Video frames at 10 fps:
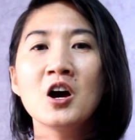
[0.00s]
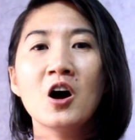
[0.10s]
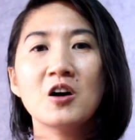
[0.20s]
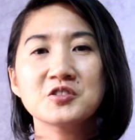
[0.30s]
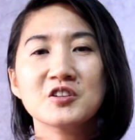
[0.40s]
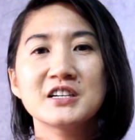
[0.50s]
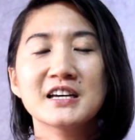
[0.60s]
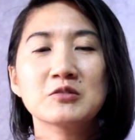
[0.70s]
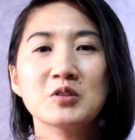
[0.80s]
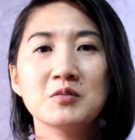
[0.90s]
Also
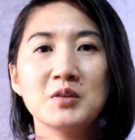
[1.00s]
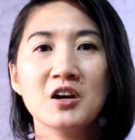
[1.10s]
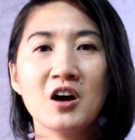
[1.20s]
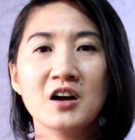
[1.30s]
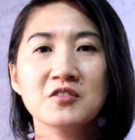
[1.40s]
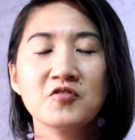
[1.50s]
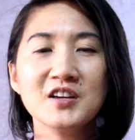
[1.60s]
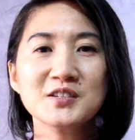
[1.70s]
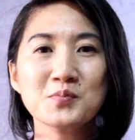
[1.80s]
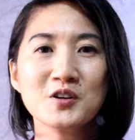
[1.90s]
connect with me on
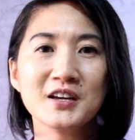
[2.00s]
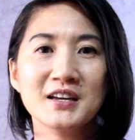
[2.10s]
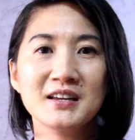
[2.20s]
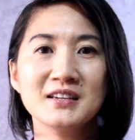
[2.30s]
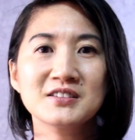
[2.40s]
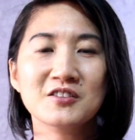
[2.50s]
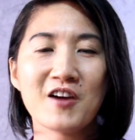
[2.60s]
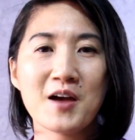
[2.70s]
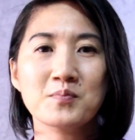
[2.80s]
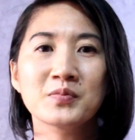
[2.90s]
Facebook and
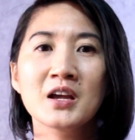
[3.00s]
Instagram.